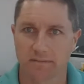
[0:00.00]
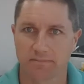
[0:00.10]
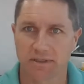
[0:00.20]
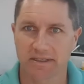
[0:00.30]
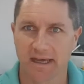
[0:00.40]

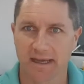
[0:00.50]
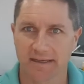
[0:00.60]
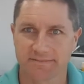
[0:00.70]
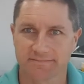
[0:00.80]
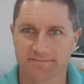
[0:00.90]
big
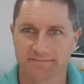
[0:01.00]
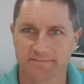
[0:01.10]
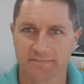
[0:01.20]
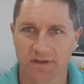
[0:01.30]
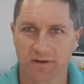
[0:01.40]
day.
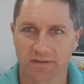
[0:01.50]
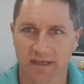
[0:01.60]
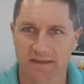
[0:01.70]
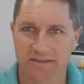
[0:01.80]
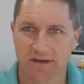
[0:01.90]
You're on the
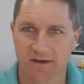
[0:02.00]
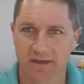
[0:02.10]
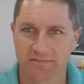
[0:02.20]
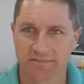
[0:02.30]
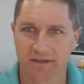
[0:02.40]
other
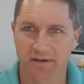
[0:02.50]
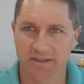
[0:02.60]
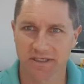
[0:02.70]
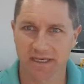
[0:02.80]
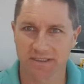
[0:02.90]
side.
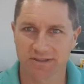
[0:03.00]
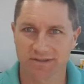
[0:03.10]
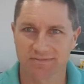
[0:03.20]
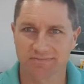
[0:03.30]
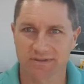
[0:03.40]
Congratulations.